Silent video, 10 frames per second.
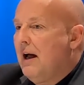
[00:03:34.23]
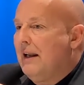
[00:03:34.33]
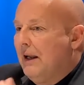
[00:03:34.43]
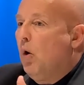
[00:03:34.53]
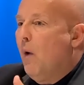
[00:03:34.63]
a
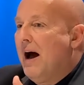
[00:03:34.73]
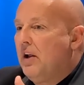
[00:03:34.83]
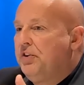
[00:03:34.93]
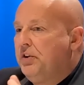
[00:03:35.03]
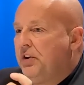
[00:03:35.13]
little while
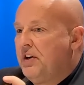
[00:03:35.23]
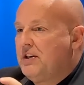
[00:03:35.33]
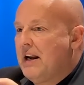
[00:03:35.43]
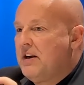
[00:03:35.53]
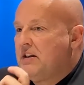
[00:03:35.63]
to
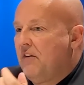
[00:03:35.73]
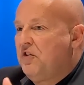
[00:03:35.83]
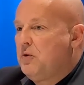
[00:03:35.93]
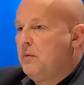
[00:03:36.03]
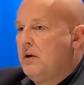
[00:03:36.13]
understand there's a
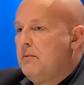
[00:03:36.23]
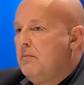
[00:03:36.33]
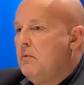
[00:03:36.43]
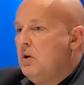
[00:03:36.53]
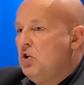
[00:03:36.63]
difference
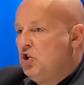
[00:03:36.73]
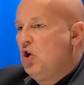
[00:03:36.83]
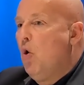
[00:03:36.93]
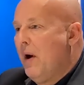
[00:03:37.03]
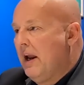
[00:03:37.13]
between
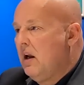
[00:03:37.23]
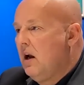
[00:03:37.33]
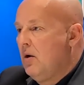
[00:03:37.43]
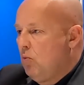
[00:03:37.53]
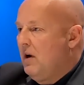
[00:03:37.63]
showing
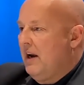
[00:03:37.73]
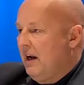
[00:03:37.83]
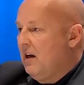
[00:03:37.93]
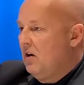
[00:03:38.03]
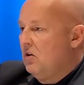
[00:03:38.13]
and
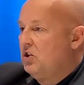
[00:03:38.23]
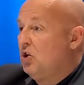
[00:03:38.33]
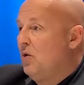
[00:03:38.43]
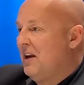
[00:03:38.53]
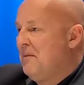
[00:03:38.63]
winning, or
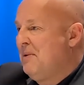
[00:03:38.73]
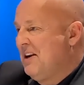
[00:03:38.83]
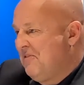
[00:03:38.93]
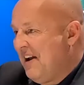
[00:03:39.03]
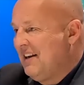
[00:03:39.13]
showing and being
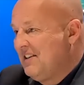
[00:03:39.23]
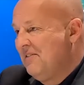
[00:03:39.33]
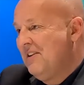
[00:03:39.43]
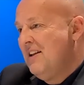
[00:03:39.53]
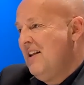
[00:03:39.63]

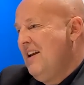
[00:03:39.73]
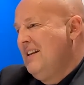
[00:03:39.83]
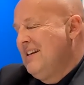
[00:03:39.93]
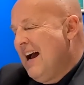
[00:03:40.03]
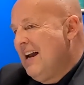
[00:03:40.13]
effective. Yeah.
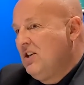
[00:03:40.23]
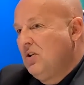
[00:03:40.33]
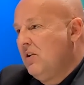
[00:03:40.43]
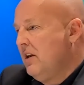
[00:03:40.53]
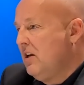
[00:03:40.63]
It's
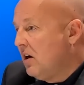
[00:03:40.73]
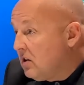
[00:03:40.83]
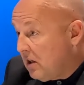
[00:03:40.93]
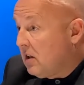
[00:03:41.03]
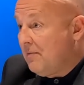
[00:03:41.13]
natural that young
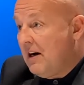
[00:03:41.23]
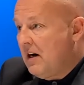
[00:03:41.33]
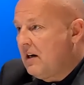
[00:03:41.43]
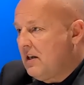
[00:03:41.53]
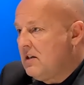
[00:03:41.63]
South
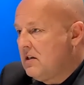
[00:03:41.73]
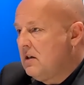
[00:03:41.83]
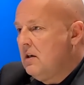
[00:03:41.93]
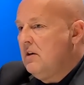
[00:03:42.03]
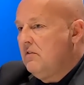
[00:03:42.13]
Americans
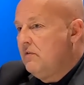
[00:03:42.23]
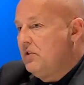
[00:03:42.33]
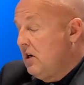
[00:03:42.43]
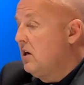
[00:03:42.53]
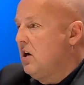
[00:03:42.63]
from
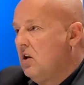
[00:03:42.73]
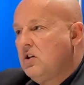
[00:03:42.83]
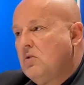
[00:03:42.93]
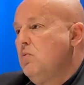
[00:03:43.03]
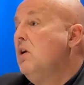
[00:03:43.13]
certain
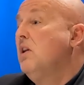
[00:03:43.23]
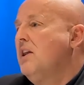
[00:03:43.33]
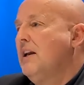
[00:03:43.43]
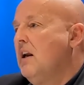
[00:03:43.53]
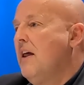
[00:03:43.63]
cultures will
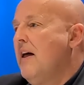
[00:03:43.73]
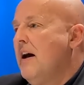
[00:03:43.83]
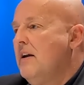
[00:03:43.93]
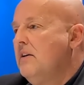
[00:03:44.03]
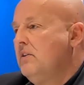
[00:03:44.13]
think like
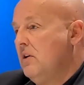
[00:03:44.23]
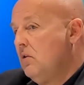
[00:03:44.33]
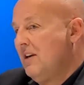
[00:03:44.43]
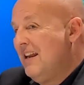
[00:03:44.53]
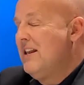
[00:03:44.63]
that. So I know
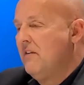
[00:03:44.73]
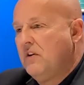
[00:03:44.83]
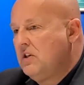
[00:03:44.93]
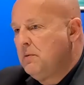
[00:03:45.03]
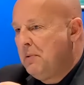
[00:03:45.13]
neither of
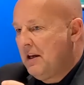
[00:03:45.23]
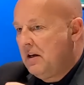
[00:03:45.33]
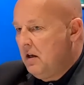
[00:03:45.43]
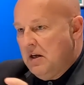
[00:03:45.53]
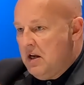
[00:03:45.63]
us is
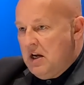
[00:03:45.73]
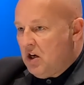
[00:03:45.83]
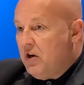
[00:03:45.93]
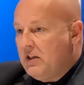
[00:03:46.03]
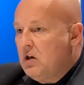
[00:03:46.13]
being
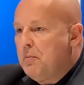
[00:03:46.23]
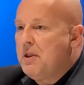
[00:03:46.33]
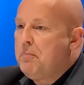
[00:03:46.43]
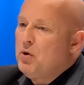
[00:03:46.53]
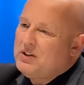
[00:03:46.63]
critical, but
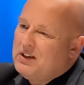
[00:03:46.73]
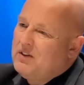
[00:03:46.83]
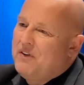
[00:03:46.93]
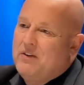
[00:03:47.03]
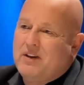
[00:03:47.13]
the process
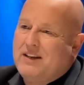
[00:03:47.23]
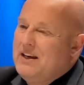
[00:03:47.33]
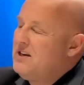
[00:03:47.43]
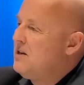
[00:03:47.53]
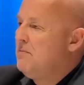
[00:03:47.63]
of how to
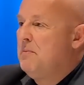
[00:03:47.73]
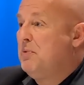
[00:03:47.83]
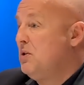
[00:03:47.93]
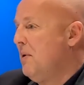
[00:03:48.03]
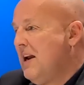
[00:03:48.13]
teach them and
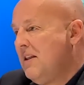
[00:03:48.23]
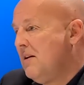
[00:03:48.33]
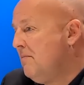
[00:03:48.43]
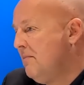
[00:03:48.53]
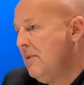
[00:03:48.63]
persuade
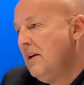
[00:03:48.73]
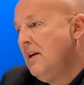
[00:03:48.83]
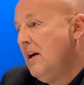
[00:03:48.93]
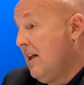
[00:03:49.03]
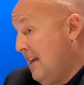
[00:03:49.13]
them,
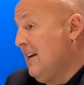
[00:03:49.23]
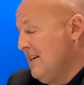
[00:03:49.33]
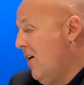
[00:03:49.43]
I think is